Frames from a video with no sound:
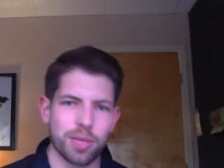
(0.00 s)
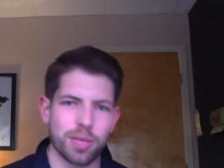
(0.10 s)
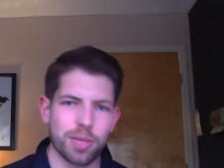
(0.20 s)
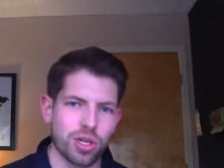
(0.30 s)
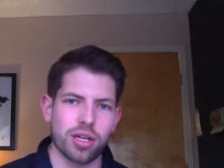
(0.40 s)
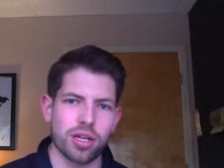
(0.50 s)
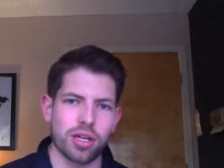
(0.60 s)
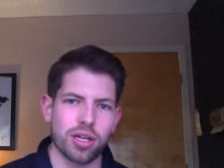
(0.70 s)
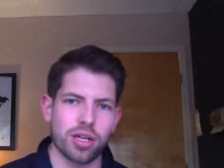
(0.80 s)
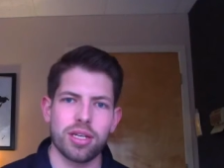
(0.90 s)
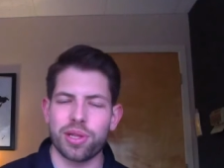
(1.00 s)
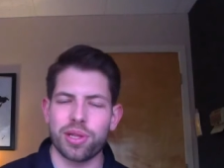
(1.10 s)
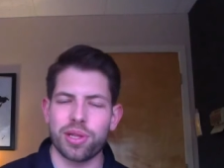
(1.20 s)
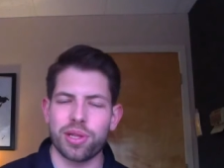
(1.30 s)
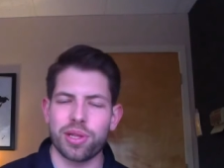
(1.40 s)
on a monthly basis.
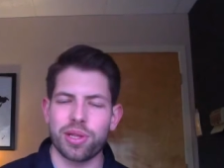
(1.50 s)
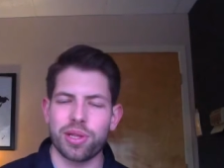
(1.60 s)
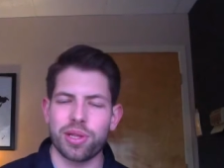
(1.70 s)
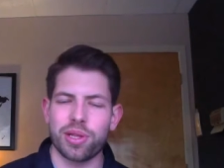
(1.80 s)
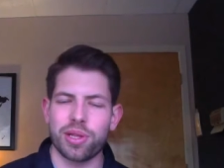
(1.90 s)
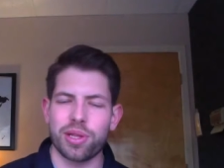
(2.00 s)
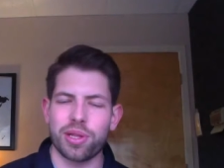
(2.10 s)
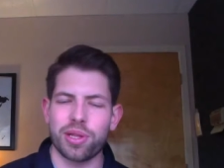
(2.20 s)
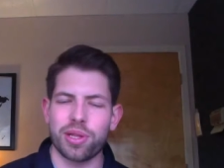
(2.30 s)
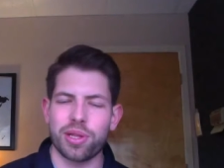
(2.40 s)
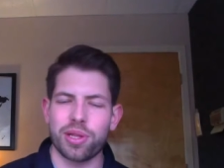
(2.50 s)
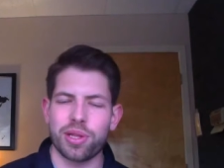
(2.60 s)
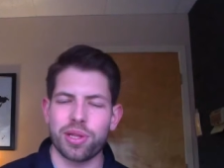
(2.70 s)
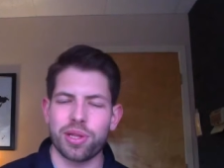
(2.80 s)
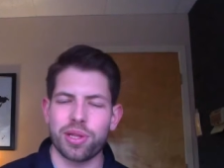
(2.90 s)
And yeah, it gets a little
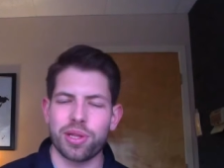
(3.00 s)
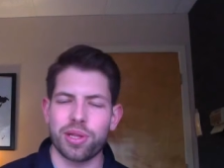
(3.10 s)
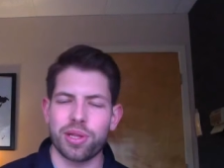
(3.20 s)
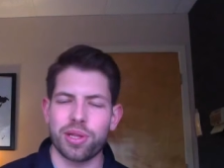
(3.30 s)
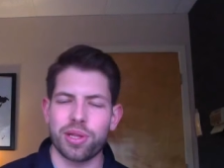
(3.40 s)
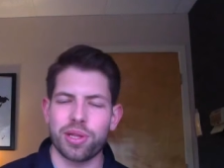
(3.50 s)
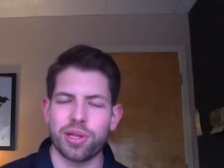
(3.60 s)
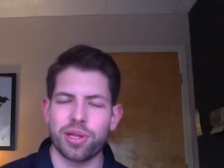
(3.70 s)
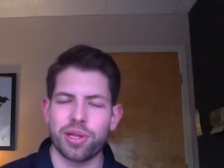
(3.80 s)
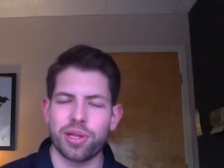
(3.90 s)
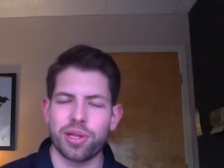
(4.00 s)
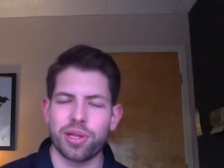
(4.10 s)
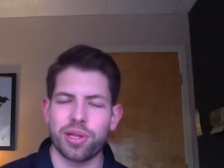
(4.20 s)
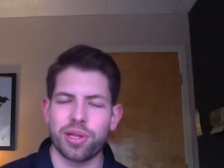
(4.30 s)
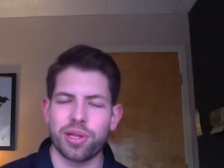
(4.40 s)
repetitive, but in a certain sense, you're only meeting
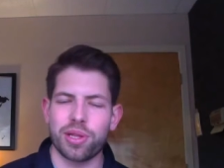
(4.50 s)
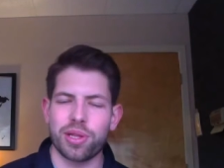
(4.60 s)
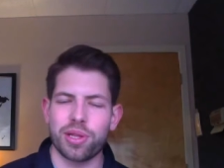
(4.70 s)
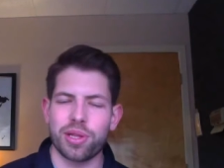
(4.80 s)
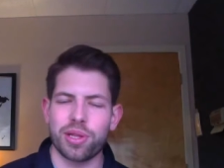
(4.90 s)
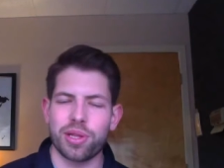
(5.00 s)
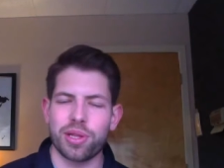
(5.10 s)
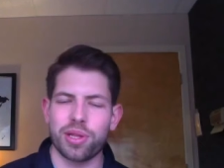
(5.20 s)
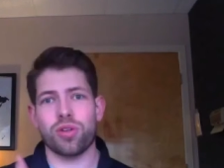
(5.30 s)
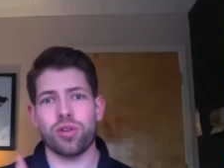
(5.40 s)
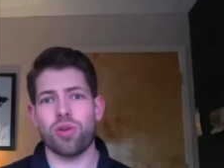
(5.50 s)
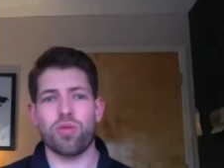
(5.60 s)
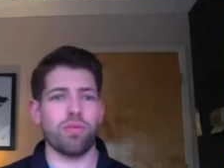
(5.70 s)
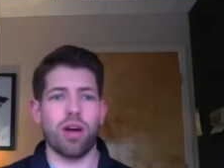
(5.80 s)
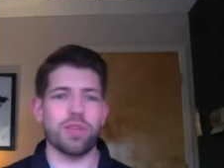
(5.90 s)
once a month. So
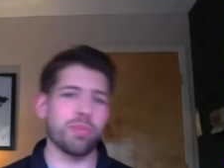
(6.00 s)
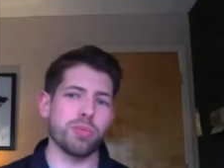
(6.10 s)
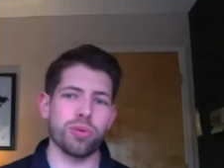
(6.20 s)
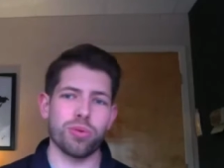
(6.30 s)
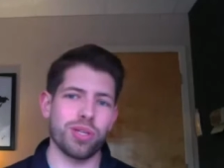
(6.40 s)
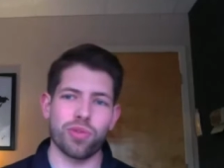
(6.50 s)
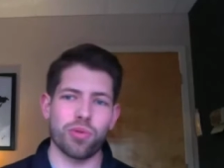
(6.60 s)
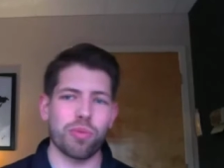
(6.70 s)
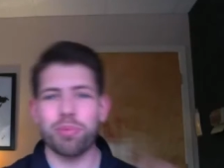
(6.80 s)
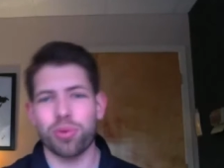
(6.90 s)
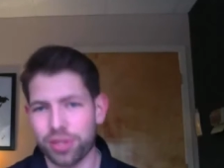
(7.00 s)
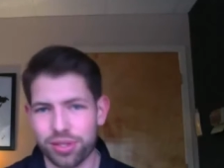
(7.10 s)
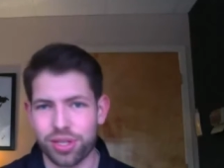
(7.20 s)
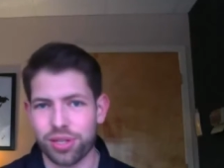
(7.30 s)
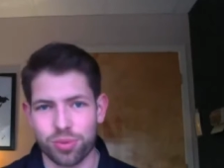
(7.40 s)
often people wouldn't even remember what the
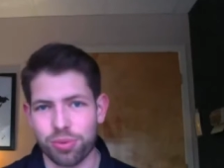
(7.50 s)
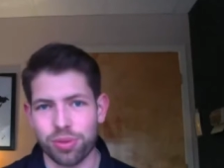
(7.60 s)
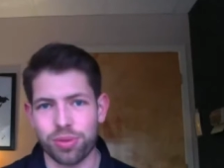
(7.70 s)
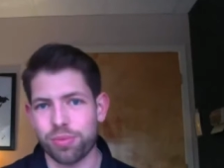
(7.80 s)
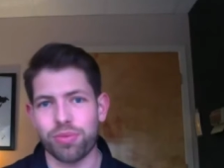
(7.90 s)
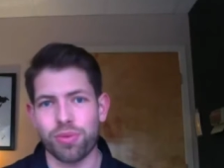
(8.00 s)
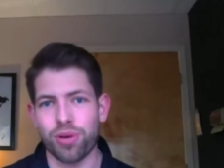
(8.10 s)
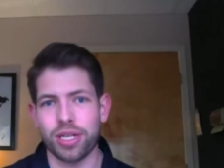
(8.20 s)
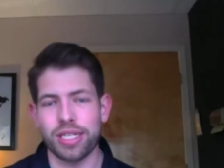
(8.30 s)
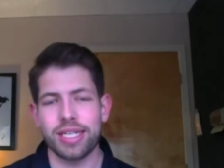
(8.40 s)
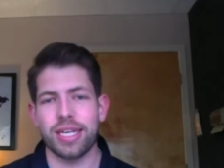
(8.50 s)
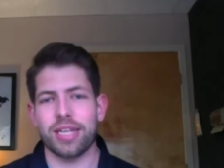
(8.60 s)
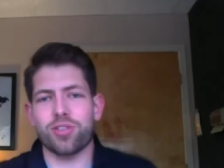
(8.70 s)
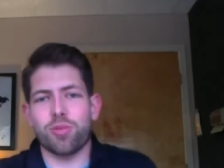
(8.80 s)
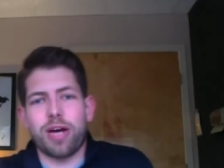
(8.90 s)
songs were before. And
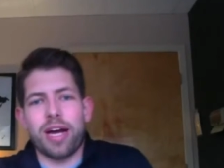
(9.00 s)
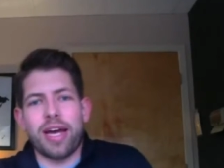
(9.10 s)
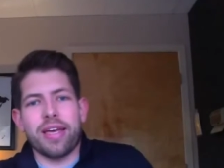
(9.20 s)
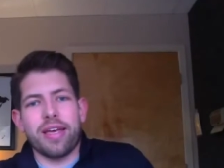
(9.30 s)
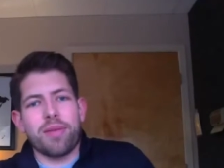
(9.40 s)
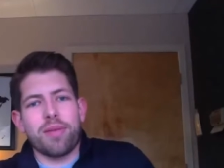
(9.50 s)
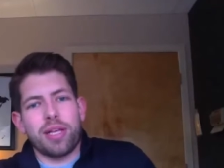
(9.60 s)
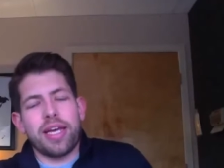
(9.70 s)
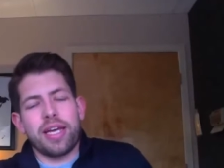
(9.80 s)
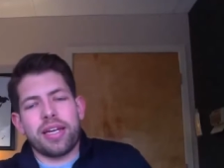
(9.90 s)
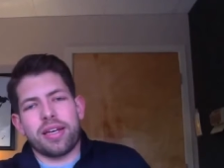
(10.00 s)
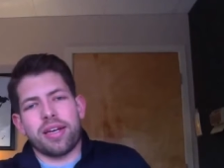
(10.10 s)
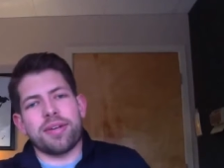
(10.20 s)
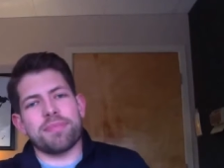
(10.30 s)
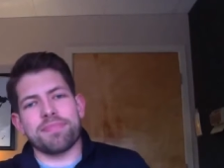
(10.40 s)
so by playing the